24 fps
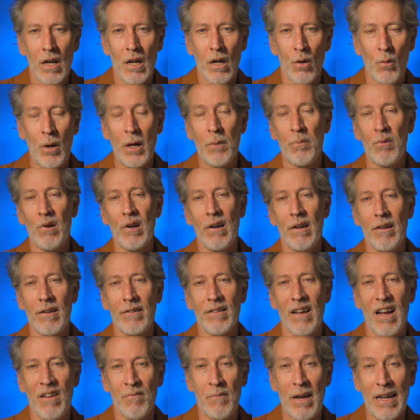way to put it is
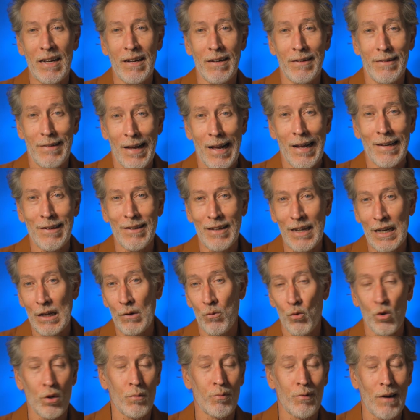I've made a dent in
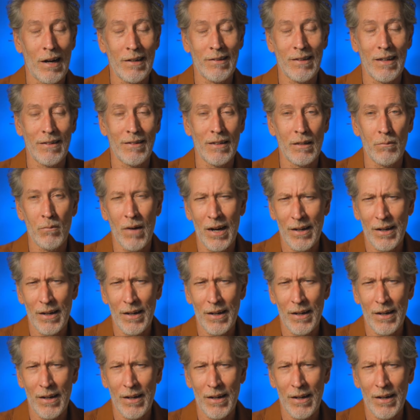word processing my